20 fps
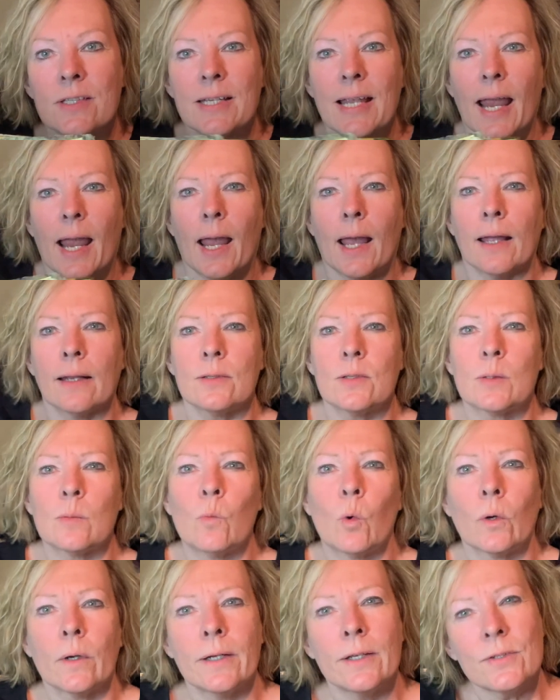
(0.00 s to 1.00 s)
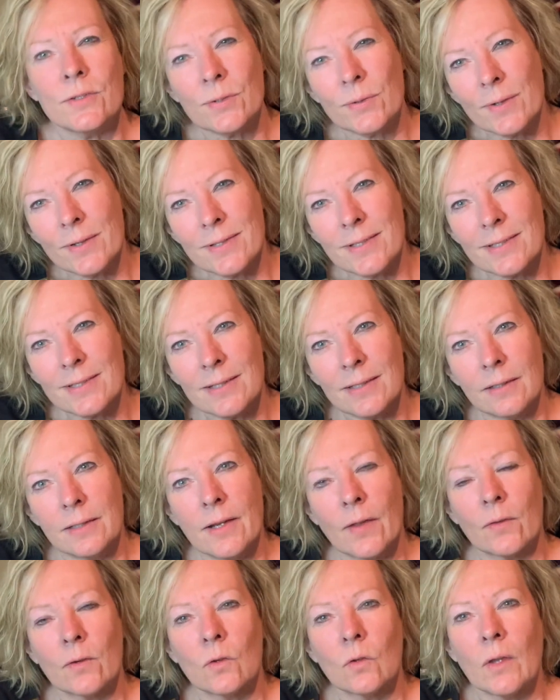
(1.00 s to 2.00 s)
to add some more interest,
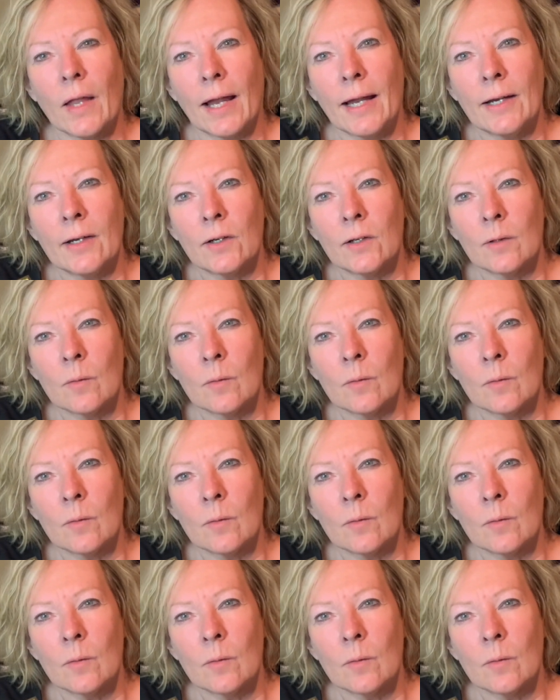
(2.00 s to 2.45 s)
another layer,